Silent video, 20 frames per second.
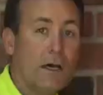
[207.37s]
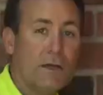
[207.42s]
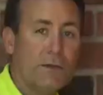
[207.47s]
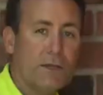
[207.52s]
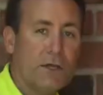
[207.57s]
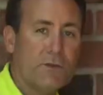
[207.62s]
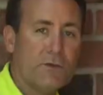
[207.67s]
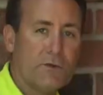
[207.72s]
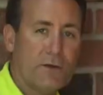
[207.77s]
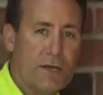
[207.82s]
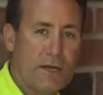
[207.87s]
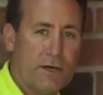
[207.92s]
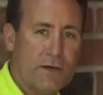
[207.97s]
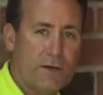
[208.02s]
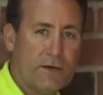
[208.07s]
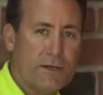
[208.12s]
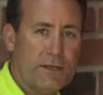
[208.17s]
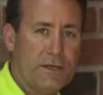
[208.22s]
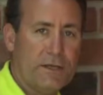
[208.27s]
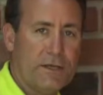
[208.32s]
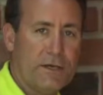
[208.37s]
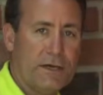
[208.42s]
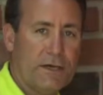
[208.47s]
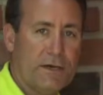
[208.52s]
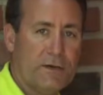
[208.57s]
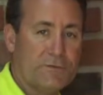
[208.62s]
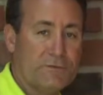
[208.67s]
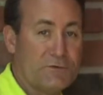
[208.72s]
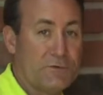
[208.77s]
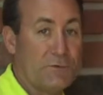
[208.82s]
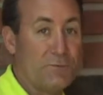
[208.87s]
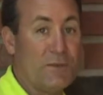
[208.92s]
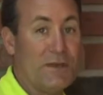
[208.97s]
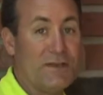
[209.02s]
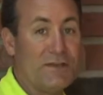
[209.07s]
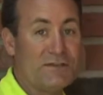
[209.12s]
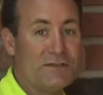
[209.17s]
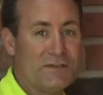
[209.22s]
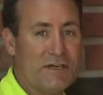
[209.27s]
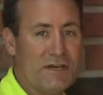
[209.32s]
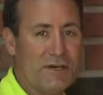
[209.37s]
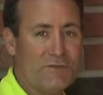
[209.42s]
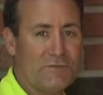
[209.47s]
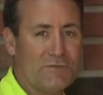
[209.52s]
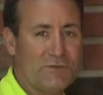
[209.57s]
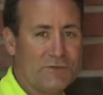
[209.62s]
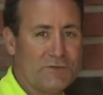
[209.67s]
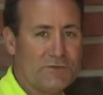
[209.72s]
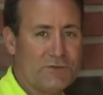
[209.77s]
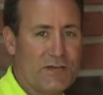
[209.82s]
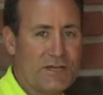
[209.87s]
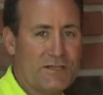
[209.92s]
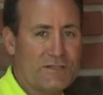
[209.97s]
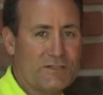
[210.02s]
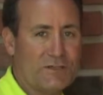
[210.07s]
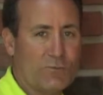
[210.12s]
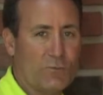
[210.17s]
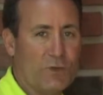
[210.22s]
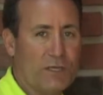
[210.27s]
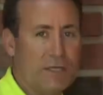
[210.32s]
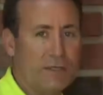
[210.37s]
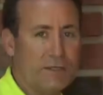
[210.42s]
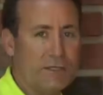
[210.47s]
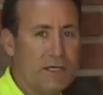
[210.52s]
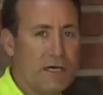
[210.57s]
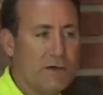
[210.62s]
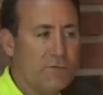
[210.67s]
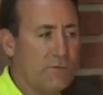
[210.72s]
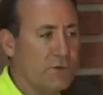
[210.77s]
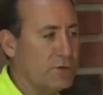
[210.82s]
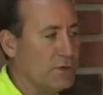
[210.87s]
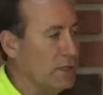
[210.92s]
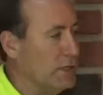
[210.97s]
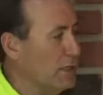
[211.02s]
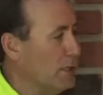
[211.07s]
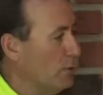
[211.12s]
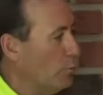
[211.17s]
Another area of tremendous air infiltration we uncovered